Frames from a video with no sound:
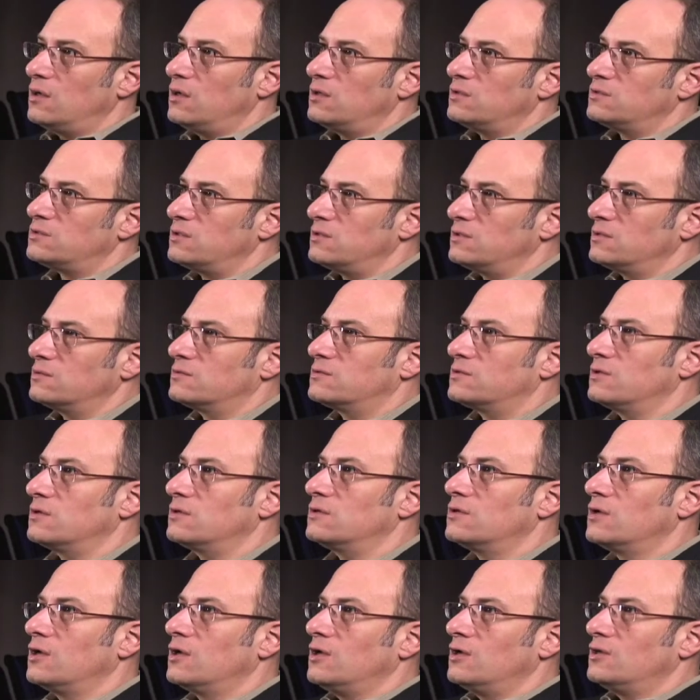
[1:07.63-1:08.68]

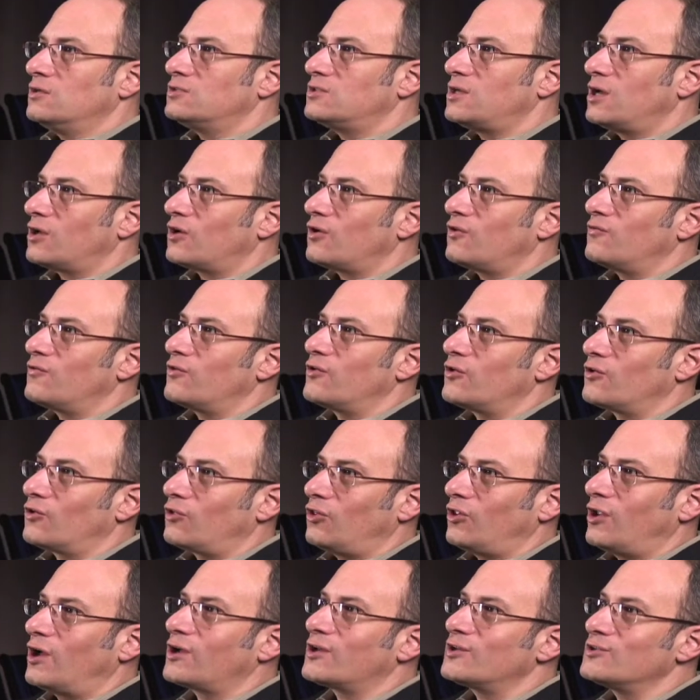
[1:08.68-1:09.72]
to take over their
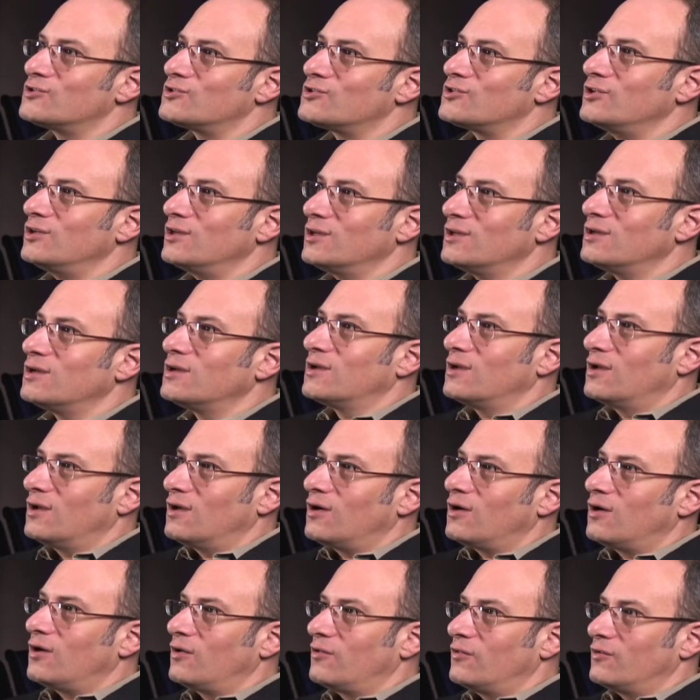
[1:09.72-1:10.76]
legacy
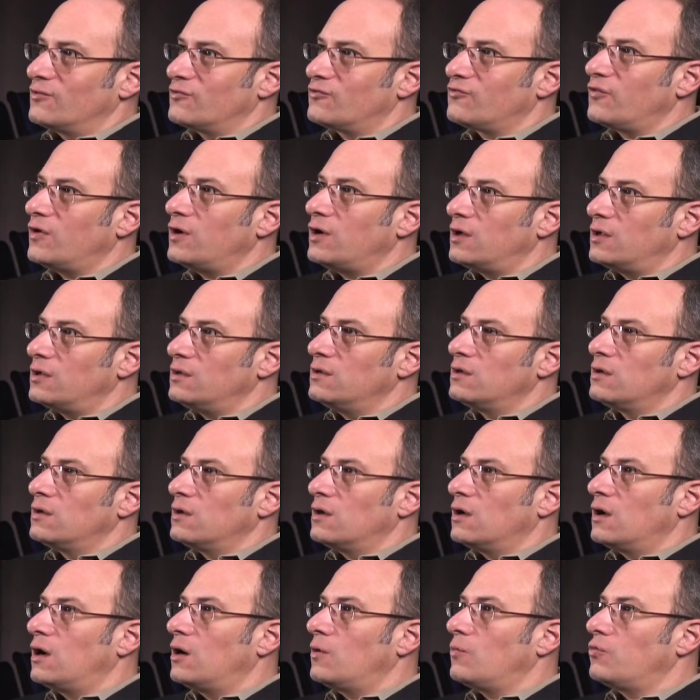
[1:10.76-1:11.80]
on this fund,
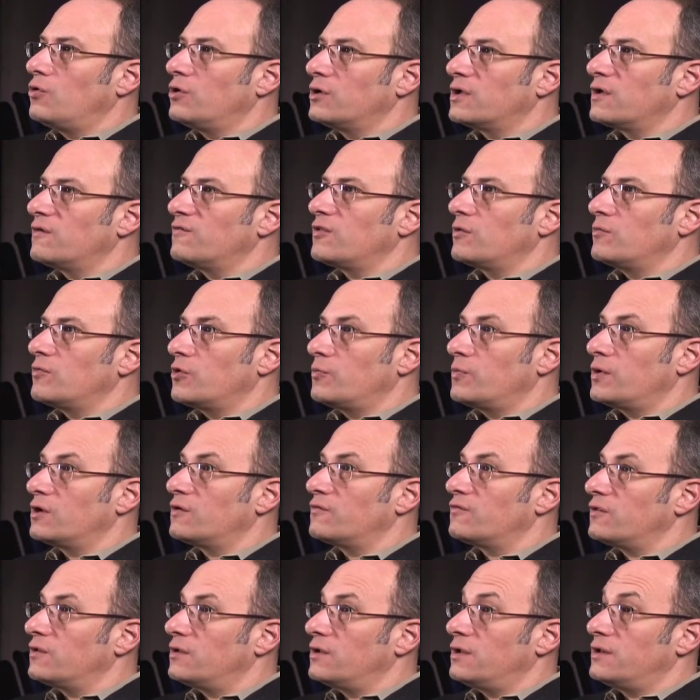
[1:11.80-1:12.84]
we'll give them the
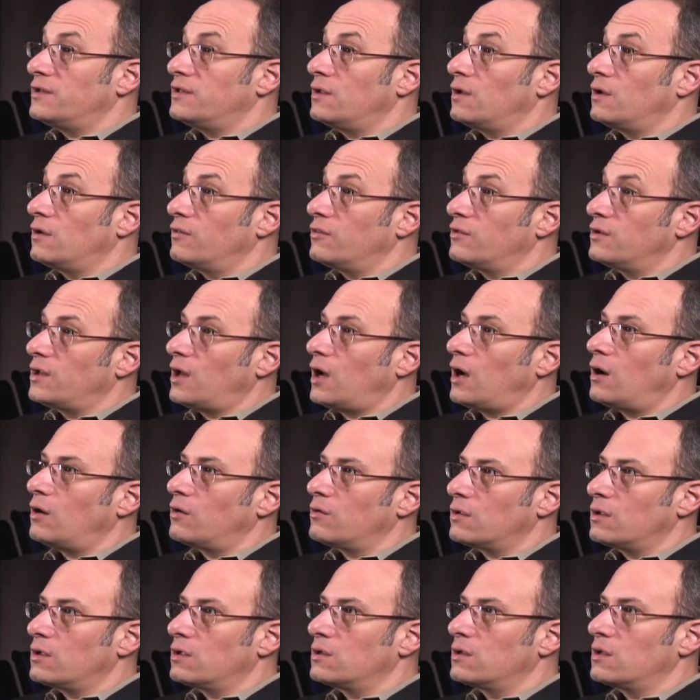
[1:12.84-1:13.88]
benefit of the
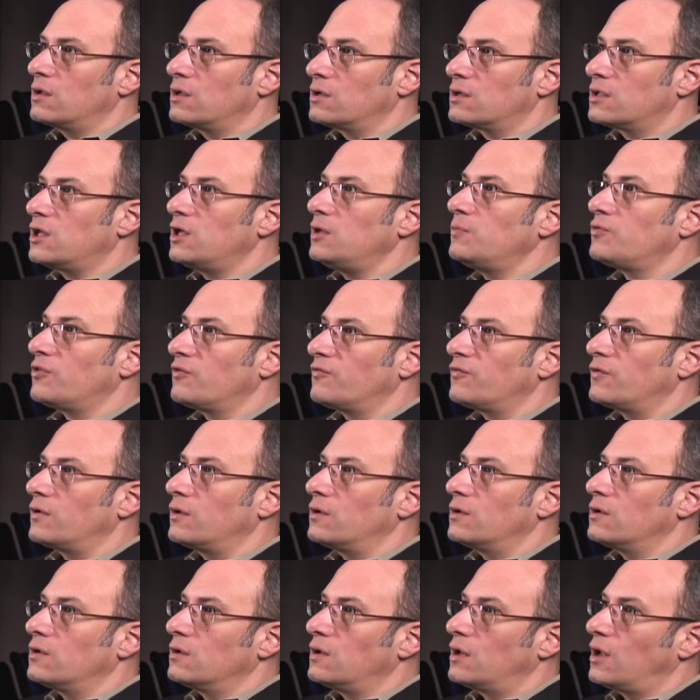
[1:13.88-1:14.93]
doubt and keep the
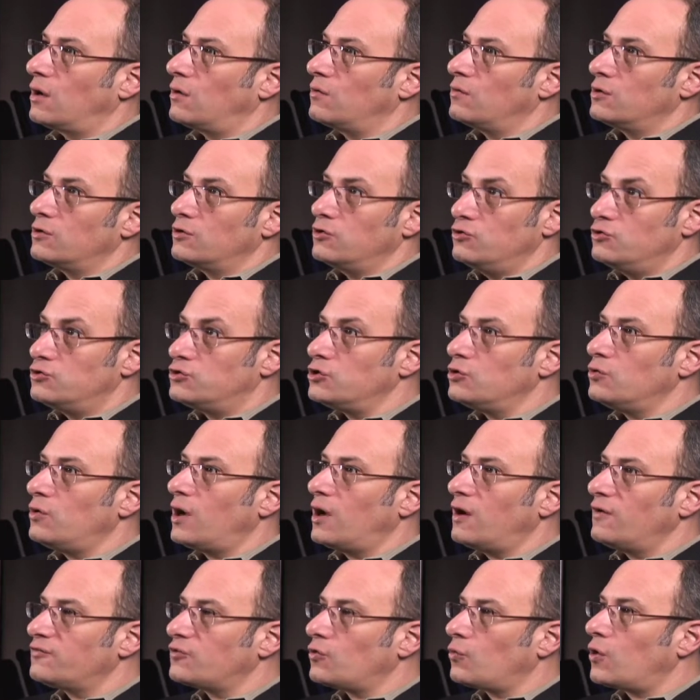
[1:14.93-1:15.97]
fund. Now, you do
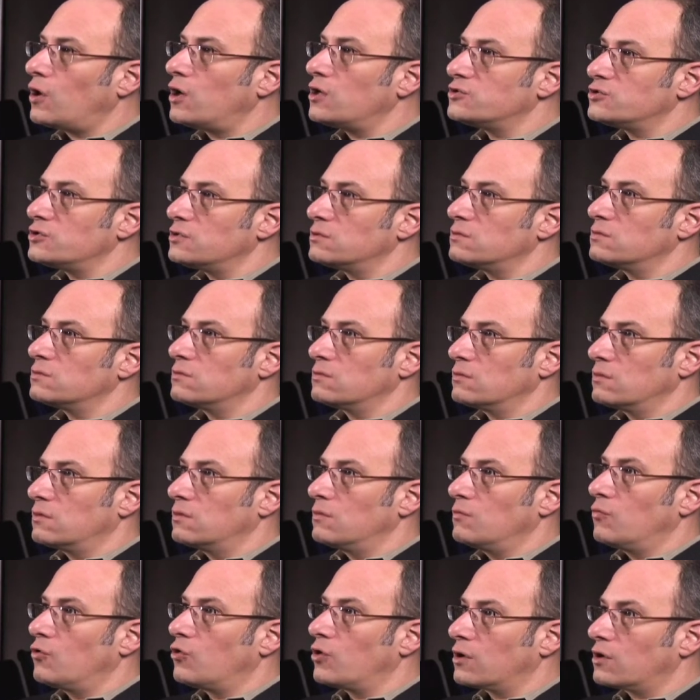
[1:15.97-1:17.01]
have to watch it
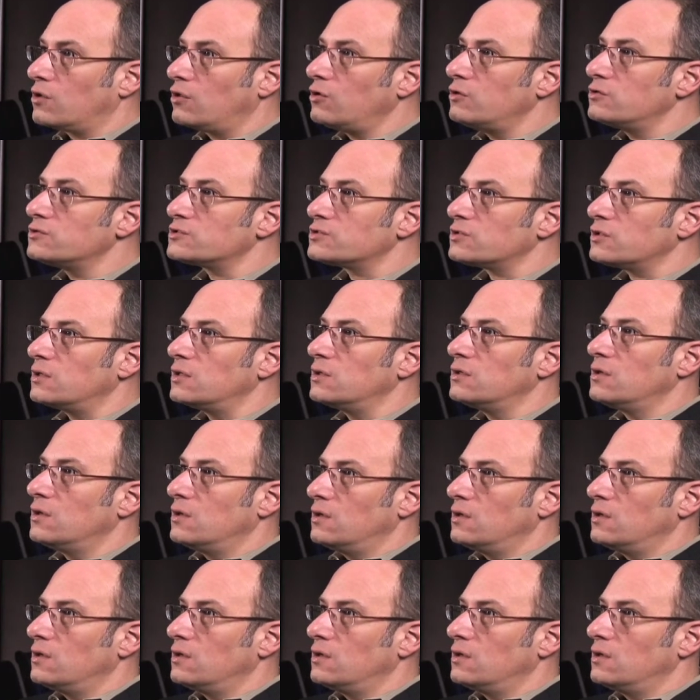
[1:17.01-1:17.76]
more closely